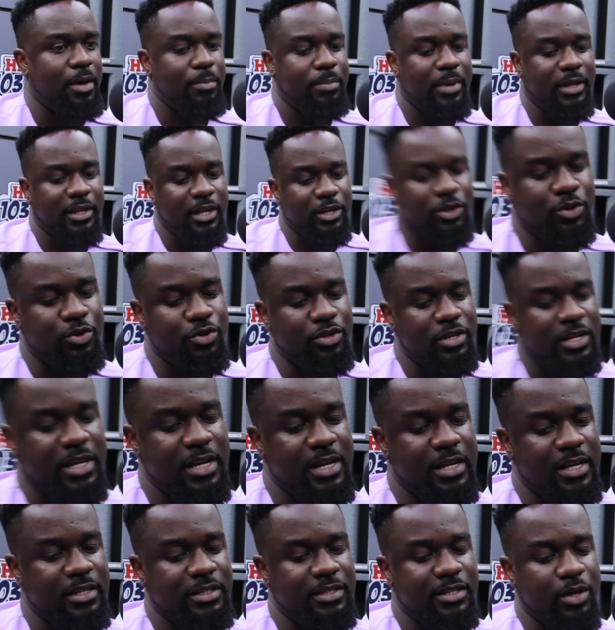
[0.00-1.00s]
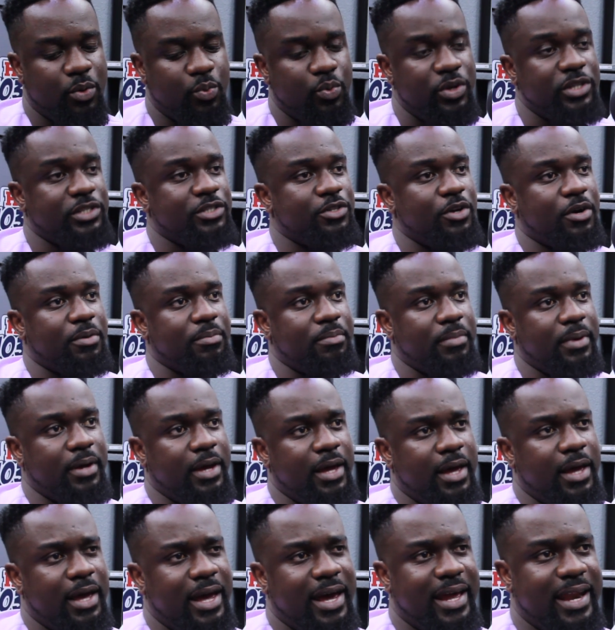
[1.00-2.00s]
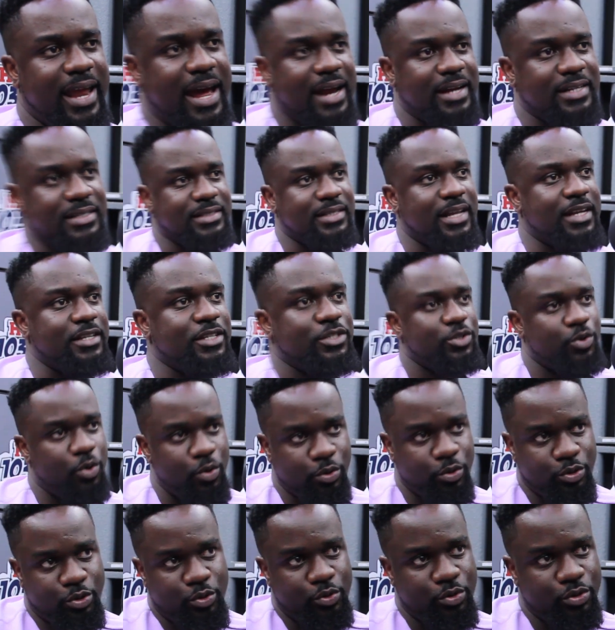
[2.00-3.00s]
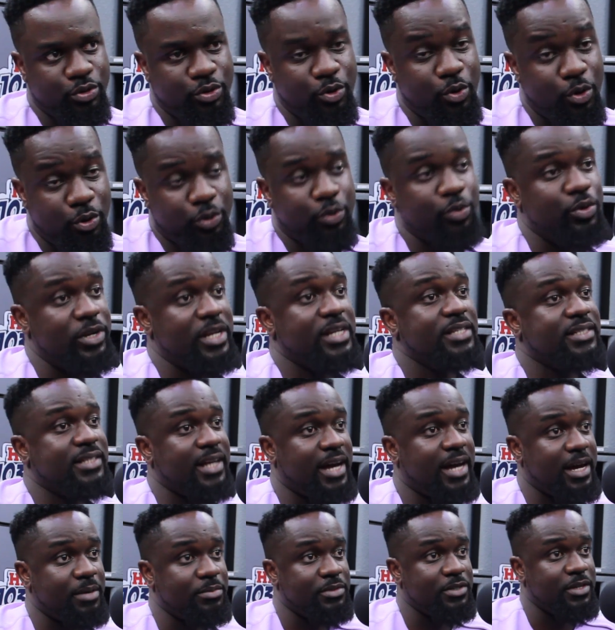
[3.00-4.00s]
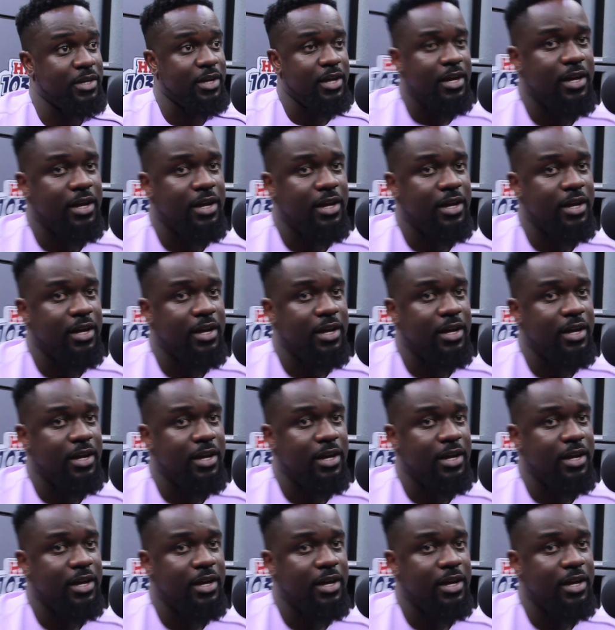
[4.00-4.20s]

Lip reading: but then you need the wisdom and the understanding to go through these times.